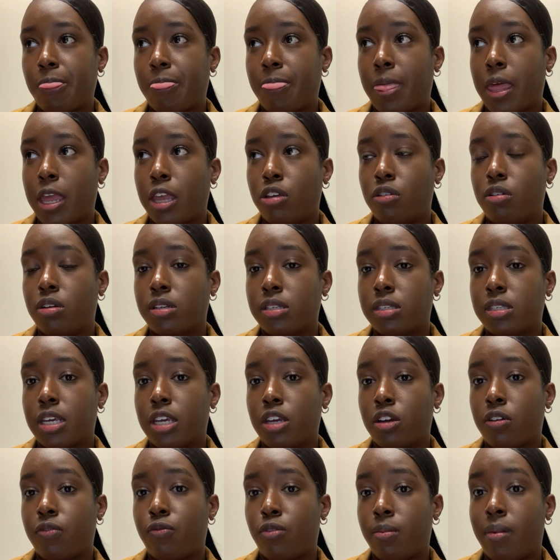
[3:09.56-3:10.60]
like you can say
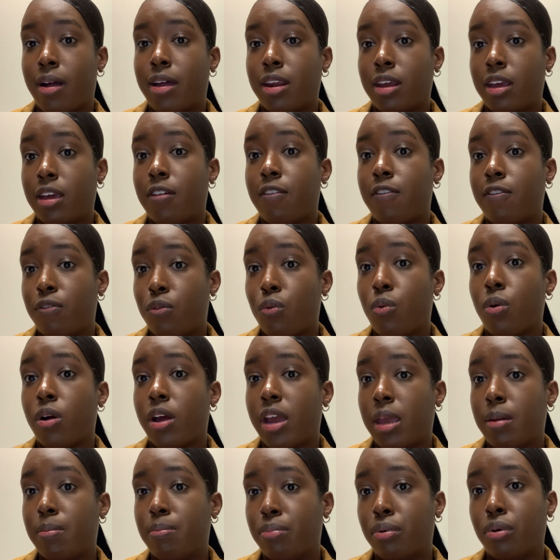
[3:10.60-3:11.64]
you're formatting it for
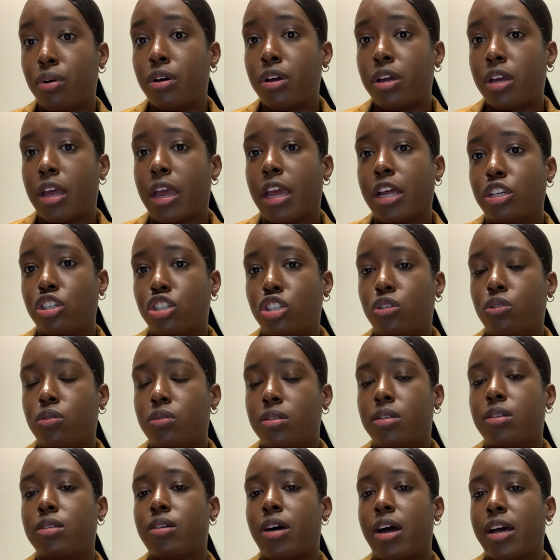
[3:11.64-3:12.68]
a book and choose
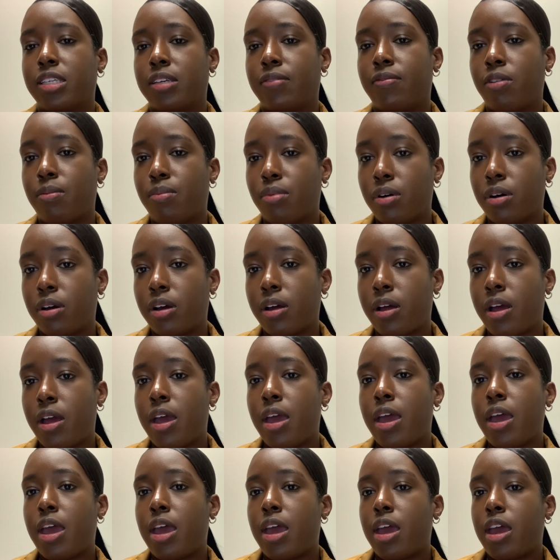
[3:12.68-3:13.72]
the size of the book
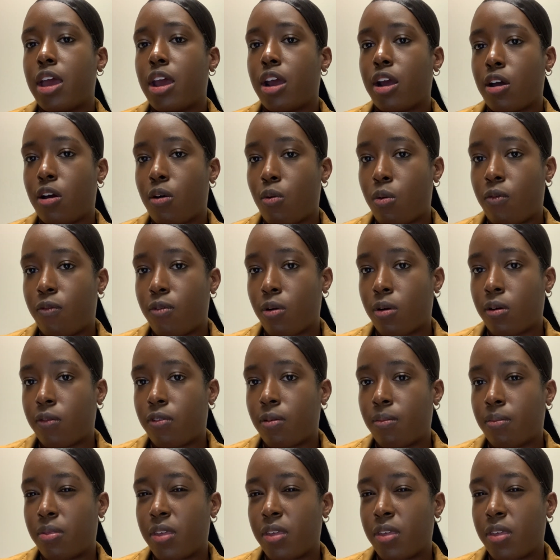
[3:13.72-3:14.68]
and go forward from